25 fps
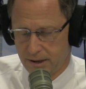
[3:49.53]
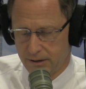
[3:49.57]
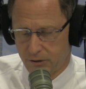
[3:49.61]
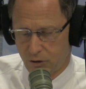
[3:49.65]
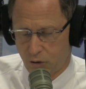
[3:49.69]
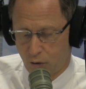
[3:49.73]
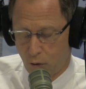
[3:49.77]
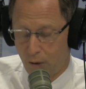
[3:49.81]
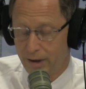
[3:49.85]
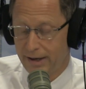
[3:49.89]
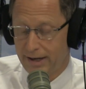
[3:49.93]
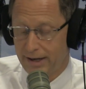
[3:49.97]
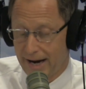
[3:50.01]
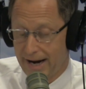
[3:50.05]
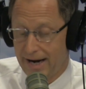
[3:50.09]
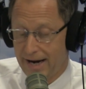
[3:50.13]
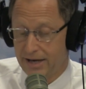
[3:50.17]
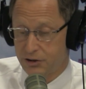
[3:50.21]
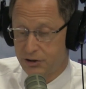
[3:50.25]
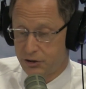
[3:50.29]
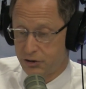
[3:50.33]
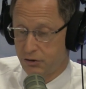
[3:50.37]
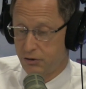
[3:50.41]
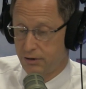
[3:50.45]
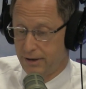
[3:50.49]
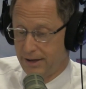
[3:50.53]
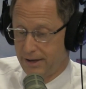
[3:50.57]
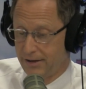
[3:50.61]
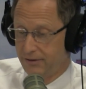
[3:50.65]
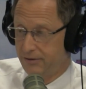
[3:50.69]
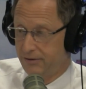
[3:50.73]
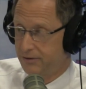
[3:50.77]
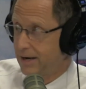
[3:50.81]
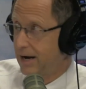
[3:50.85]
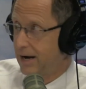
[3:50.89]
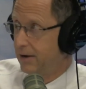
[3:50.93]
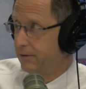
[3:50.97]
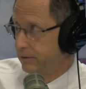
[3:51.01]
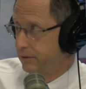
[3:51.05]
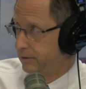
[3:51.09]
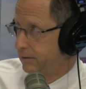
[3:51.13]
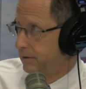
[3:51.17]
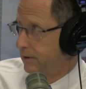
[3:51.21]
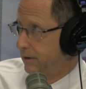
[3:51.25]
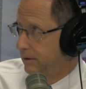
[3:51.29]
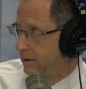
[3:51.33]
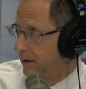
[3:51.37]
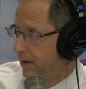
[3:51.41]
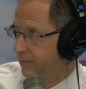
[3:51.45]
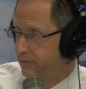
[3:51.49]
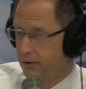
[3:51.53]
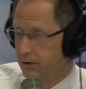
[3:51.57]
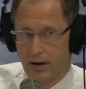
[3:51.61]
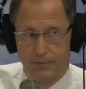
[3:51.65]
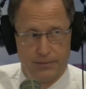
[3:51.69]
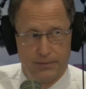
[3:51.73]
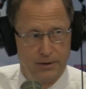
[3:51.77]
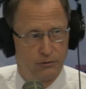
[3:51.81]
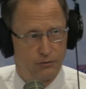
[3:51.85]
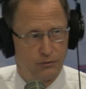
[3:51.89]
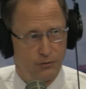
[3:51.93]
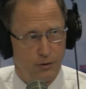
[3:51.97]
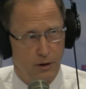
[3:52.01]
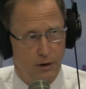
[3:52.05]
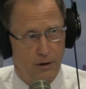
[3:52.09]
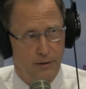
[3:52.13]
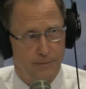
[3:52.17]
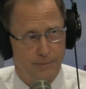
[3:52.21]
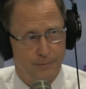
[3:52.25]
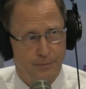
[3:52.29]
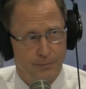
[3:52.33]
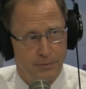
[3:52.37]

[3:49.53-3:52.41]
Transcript: quick answer is, now that I've gone this far,